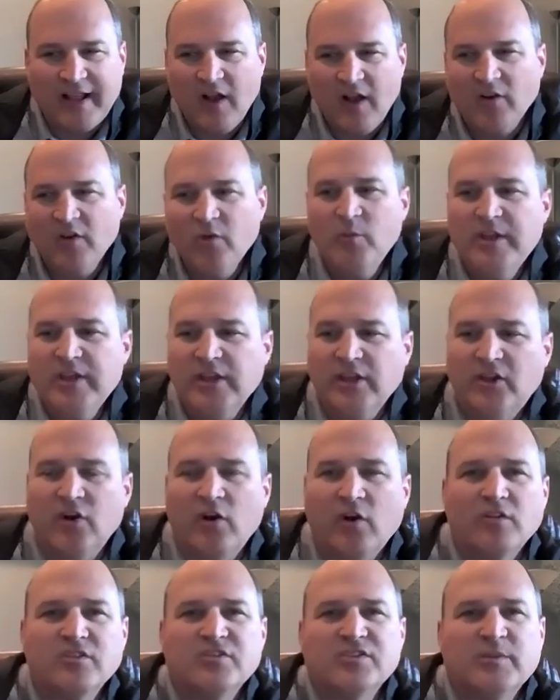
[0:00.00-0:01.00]
how can we
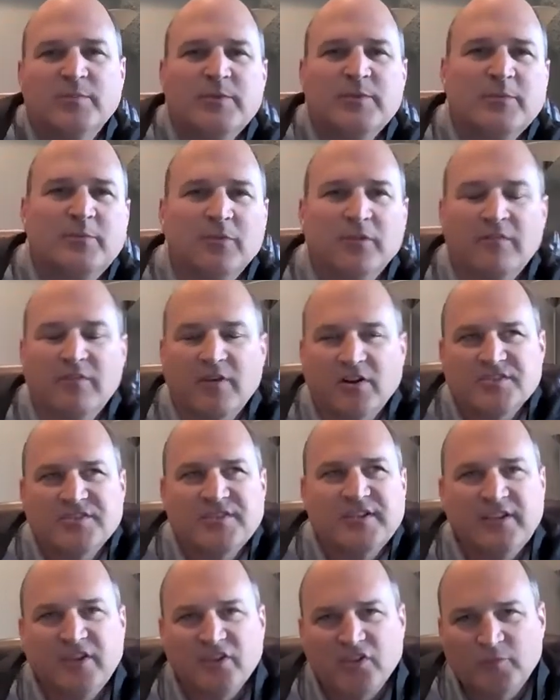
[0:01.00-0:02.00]
encourage the people of our
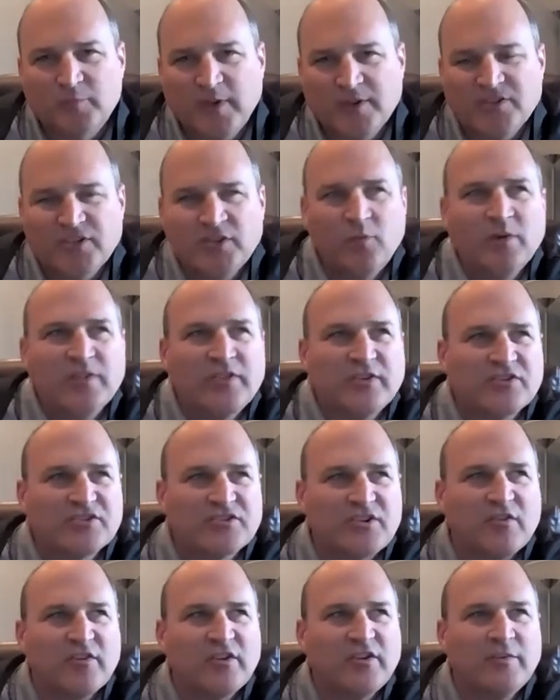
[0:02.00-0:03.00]
city, especially when there's
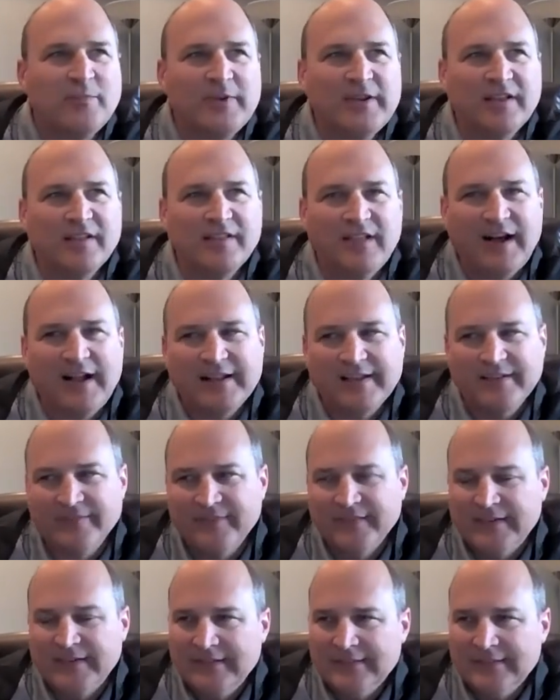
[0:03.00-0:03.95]
starting to be a lot of